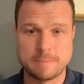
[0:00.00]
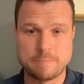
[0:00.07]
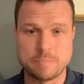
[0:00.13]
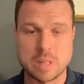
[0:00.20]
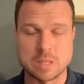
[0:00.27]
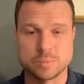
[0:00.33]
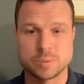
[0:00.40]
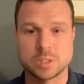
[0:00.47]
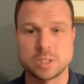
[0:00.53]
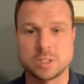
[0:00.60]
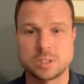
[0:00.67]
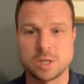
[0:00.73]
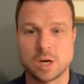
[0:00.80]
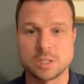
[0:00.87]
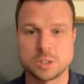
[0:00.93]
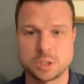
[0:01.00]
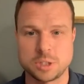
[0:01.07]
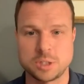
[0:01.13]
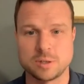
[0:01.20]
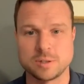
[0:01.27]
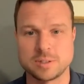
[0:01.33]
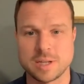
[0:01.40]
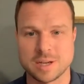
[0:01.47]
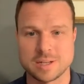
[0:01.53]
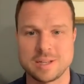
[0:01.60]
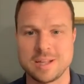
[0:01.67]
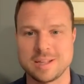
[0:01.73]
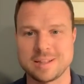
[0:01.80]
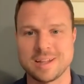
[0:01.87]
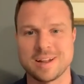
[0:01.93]
That's was a John Shearer
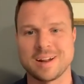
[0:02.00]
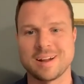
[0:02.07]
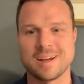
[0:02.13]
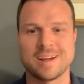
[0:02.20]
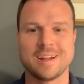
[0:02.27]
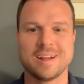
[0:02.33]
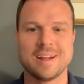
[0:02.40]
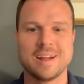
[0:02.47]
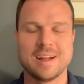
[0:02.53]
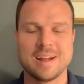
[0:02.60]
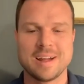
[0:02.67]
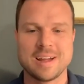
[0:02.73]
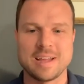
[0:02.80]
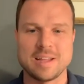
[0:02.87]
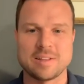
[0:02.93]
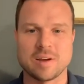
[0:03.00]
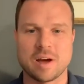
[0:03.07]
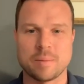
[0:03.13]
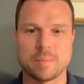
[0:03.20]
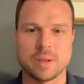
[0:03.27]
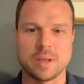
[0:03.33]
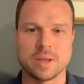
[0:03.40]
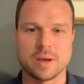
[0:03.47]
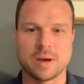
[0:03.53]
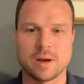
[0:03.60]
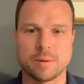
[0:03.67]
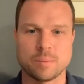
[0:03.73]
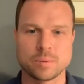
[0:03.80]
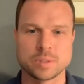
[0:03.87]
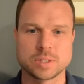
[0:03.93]
technique that uh, he taught me. Uh,
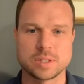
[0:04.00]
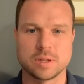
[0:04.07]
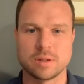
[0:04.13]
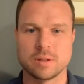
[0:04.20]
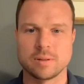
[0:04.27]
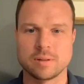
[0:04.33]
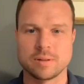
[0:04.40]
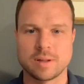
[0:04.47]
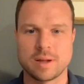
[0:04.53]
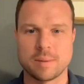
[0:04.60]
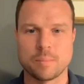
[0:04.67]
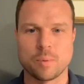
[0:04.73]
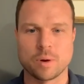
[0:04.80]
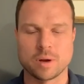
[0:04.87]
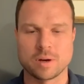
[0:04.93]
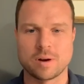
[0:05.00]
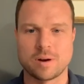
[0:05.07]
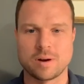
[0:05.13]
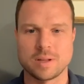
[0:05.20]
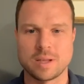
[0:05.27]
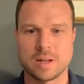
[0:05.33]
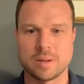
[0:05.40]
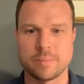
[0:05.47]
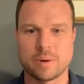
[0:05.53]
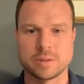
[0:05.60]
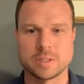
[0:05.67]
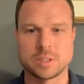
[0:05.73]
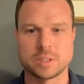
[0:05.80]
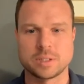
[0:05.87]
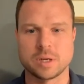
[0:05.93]
we're still, I'm working hard to get him on
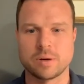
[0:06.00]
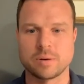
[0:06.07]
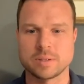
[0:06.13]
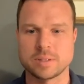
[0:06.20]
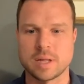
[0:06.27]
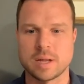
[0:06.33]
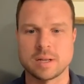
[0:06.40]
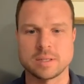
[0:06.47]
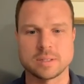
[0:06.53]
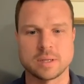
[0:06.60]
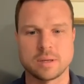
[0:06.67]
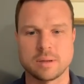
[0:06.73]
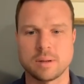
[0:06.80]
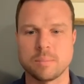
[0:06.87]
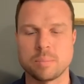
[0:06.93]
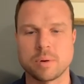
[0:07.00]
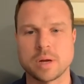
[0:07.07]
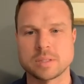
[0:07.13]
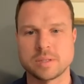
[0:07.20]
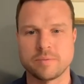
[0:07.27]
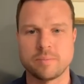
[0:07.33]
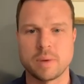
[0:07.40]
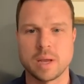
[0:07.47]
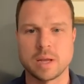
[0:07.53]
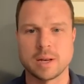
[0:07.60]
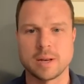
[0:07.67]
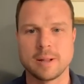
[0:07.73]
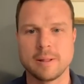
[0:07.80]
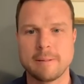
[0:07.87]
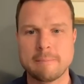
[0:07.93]
this show because that is an impressive man.
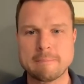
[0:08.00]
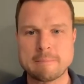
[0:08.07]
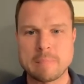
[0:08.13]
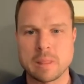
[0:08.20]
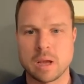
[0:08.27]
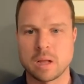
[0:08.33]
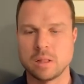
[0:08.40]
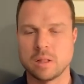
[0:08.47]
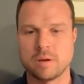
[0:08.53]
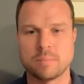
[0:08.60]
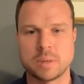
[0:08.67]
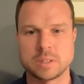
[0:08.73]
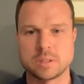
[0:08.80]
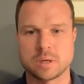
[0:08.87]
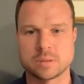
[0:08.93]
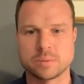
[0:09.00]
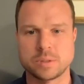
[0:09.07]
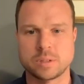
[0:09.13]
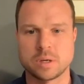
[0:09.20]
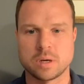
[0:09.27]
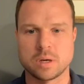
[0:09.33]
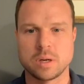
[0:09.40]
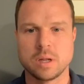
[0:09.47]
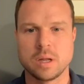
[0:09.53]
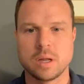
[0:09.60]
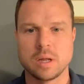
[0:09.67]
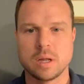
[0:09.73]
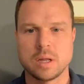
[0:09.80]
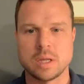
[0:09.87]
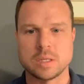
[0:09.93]
I love my talks with John.
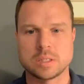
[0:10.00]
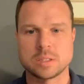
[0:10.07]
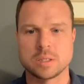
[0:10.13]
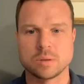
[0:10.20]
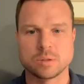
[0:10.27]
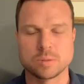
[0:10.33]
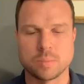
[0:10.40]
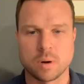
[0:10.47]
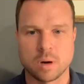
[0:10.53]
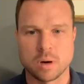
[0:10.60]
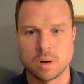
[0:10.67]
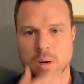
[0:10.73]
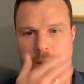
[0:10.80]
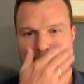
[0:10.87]
He's so smart.